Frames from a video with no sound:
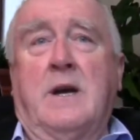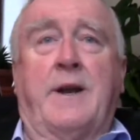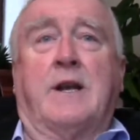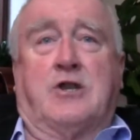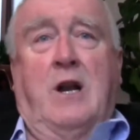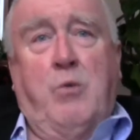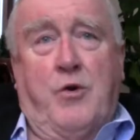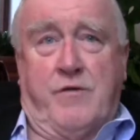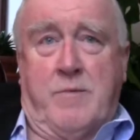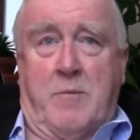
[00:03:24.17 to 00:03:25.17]
and I still
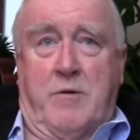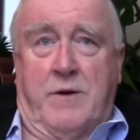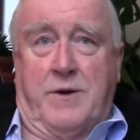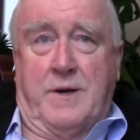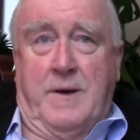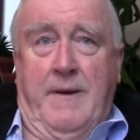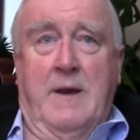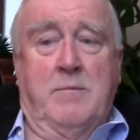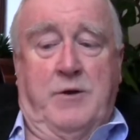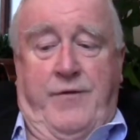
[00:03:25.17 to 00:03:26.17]
won't remember it.
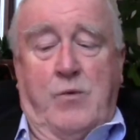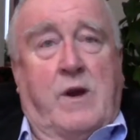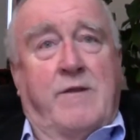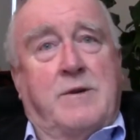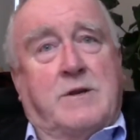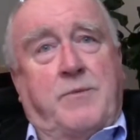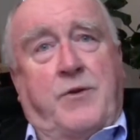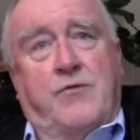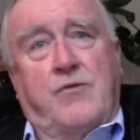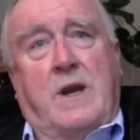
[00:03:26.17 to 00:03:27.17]
But if you give me
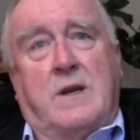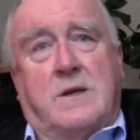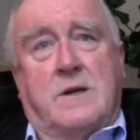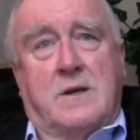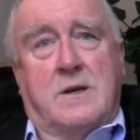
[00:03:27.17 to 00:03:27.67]
something to read,